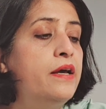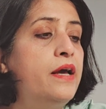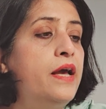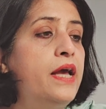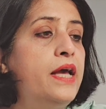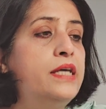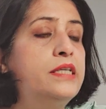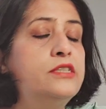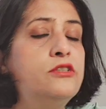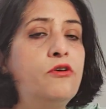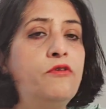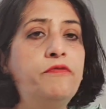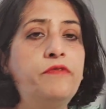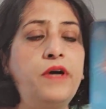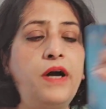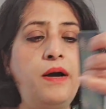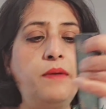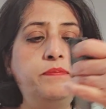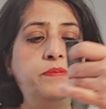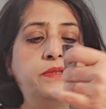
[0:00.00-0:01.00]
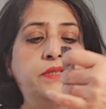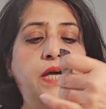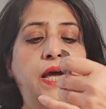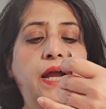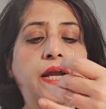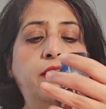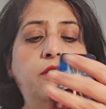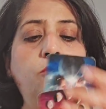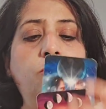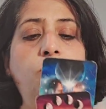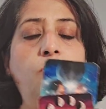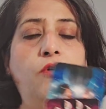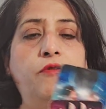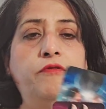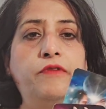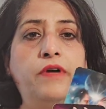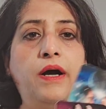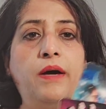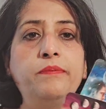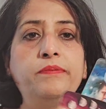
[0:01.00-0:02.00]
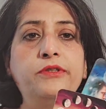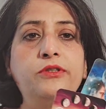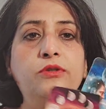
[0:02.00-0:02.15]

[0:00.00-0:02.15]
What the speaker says: Ace of Cups and Two of Cups.